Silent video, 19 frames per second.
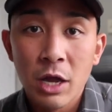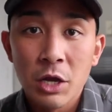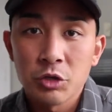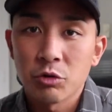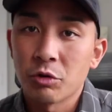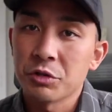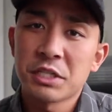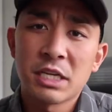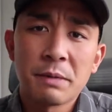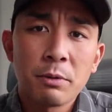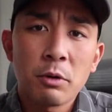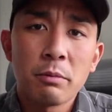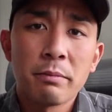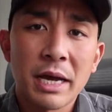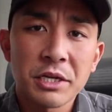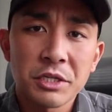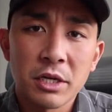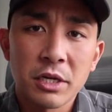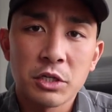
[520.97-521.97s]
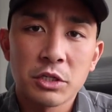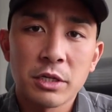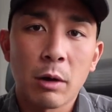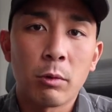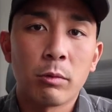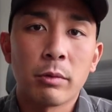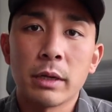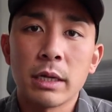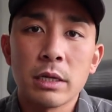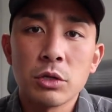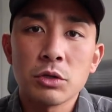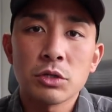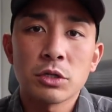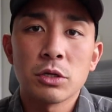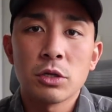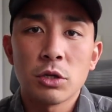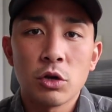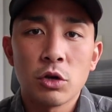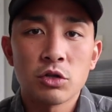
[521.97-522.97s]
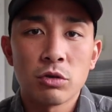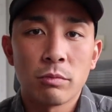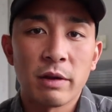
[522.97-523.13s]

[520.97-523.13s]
So a simple message that we used to use